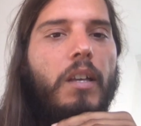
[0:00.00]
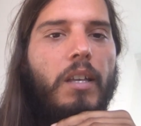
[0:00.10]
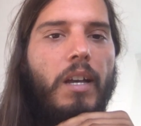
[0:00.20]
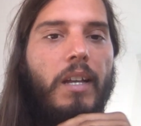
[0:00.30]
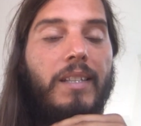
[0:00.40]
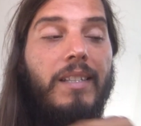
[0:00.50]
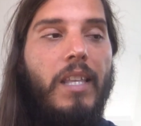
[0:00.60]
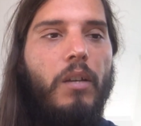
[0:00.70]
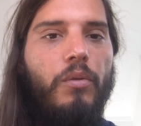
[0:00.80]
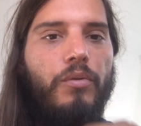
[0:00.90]
uh,
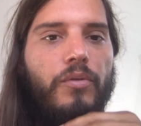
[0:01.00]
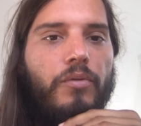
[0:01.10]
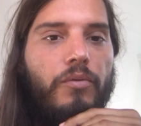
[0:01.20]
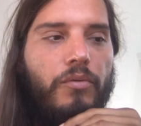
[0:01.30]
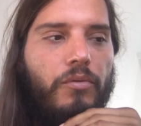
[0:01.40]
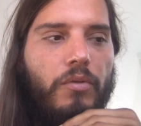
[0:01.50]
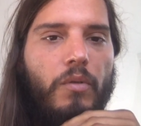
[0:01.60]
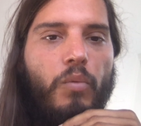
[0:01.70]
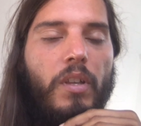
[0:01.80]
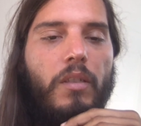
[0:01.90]
deals
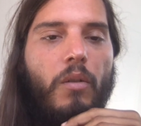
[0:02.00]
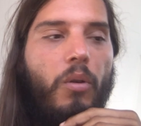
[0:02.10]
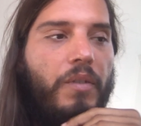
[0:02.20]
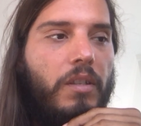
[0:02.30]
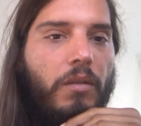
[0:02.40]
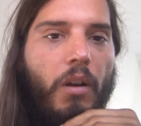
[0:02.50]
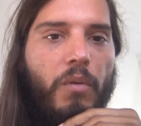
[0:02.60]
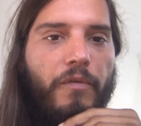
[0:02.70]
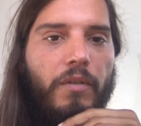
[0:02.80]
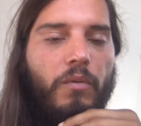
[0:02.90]
with all these
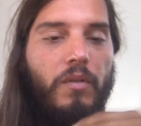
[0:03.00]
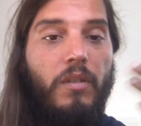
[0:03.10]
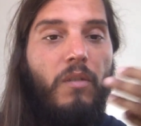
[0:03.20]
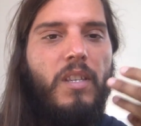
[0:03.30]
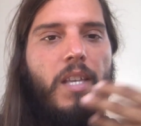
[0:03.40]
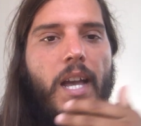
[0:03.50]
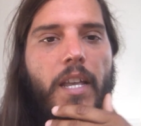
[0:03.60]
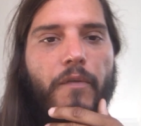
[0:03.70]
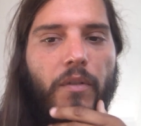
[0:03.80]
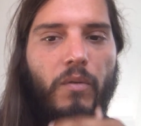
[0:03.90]
lower frequency because it's a
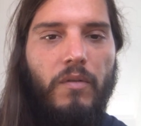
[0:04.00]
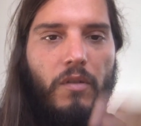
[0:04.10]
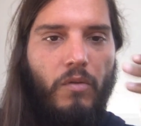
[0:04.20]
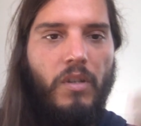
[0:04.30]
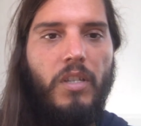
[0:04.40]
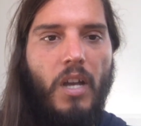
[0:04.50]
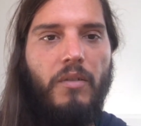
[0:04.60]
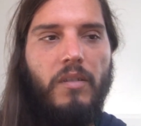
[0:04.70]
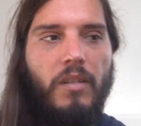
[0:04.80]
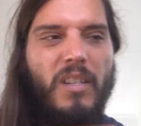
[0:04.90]
higher frequency so it
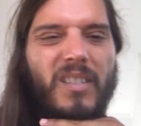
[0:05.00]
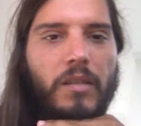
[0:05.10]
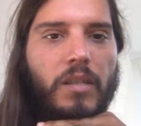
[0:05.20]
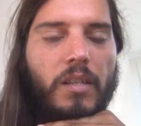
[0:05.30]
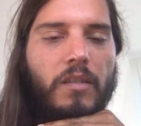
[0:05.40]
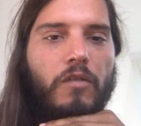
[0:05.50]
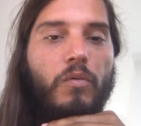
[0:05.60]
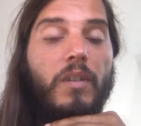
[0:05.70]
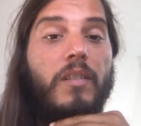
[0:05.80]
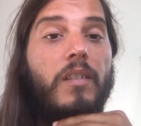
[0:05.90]
shatters it ceases
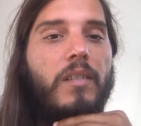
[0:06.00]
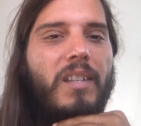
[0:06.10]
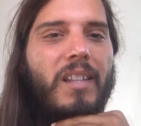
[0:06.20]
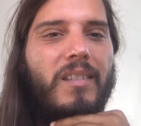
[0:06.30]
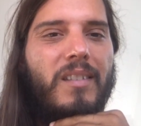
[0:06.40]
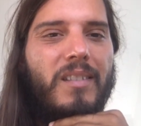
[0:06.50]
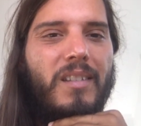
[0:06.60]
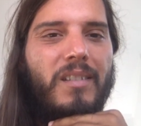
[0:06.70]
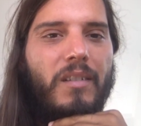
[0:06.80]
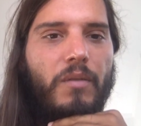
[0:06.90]
to exist it gets
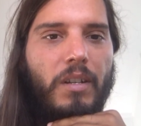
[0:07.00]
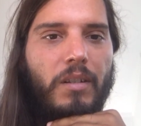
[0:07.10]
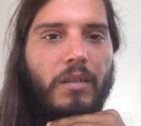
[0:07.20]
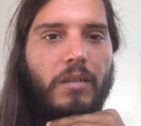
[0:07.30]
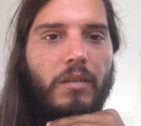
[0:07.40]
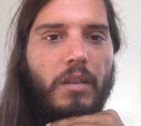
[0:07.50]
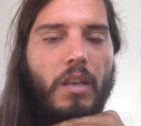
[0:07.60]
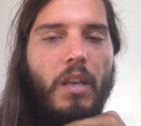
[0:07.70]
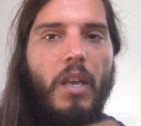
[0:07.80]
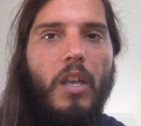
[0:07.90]
disintegrated
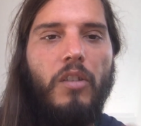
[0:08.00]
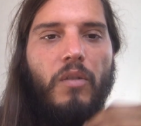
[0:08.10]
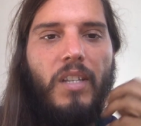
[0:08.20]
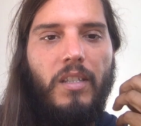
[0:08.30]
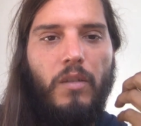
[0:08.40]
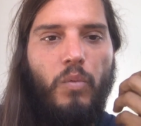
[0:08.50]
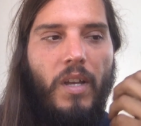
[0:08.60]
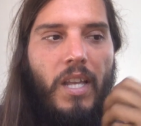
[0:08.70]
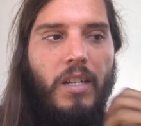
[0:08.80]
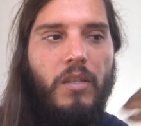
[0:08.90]
so this is
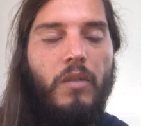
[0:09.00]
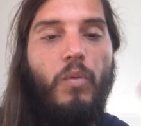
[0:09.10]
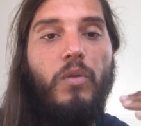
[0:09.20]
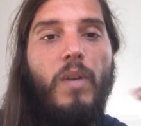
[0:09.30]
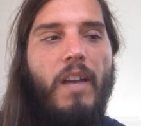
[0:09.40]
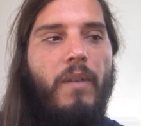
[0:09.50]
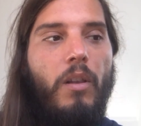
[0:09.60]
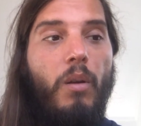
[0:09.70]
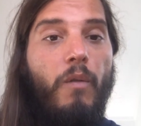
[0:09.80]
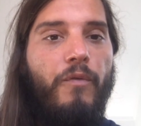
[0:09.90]
what energy when you have a
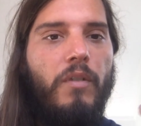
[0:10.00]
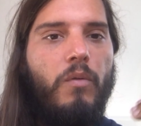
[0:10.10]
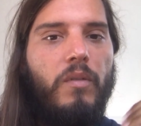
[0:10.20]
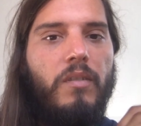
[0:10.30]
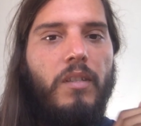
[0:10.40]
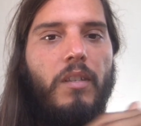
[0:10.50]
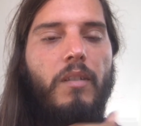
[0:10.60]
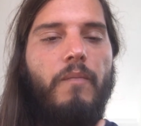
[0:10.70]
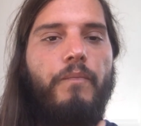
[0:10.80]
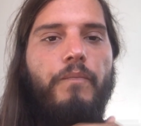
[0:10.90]
low
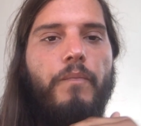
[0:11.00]
frequency